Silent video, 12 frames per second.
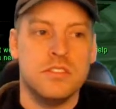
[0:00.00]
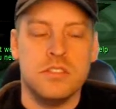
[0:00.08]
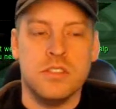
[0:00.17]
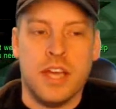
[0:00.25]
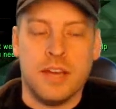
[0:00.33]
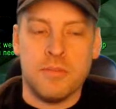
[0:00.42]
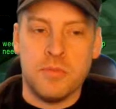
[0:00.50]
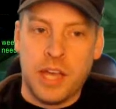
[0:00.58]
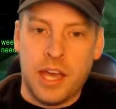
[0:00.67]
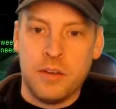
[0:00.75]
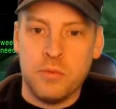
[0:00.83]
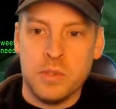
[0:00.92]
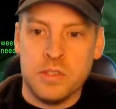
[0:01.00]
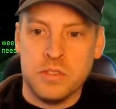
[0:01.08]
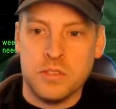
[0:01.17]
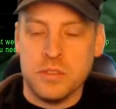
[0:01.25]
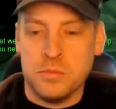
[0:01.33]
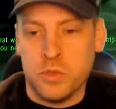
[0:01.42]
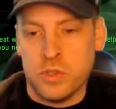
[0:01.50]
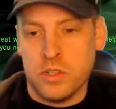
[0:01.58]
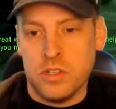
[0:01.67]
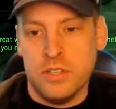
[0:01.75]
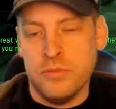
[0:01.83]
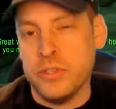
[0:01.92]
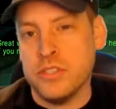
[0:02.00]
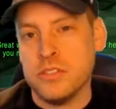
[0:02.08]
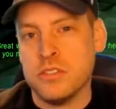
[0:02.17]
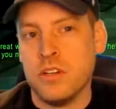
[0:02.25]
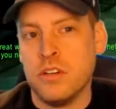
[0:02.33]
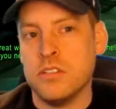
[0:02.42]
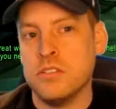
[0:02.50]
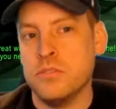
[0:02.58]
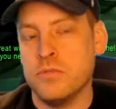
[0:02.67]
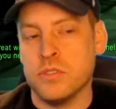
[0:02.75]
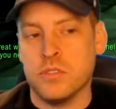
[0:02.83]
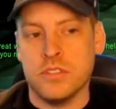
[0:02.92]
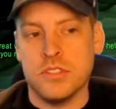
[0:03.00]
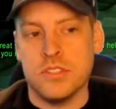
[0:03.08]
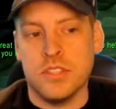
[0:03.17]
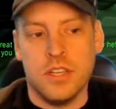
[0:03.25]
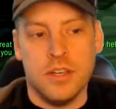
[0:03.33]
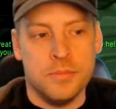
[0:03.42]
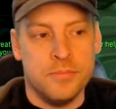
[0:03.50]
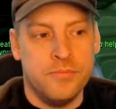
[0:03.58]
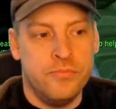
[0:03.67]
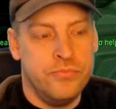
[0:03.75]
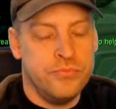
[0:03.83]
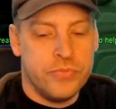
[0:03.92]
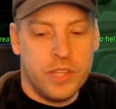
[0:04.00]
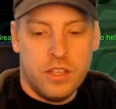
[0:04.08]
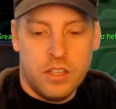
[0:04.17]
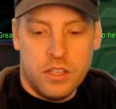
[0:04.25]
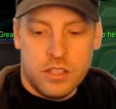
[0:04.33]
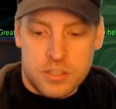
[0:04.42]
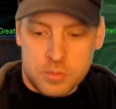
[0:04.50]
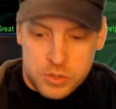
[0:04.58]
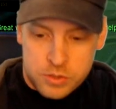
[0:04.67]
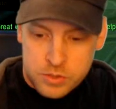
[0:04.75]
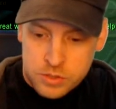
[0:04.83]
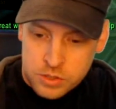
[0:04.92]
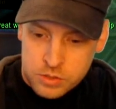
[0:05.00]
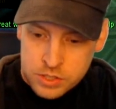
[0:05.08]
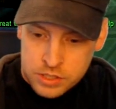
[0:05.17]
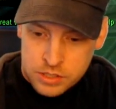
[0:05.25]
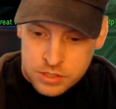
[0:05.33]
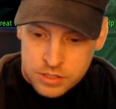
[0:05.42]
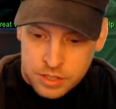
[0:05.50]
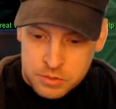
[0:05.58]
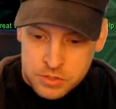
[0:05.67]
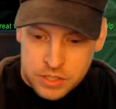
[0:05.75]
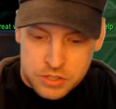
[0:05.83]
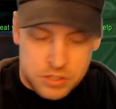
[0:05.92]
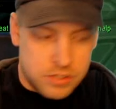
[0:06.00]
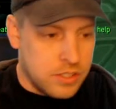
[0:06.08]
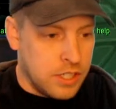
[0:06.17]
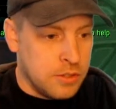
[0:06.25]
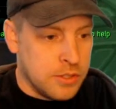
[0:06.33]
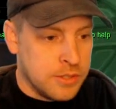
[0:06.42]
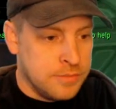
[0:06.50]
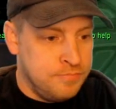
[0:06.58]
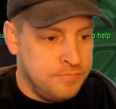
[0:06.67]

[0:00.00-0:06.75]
to have that with some more infinite stars versus because I'm using the Devastation's Hour,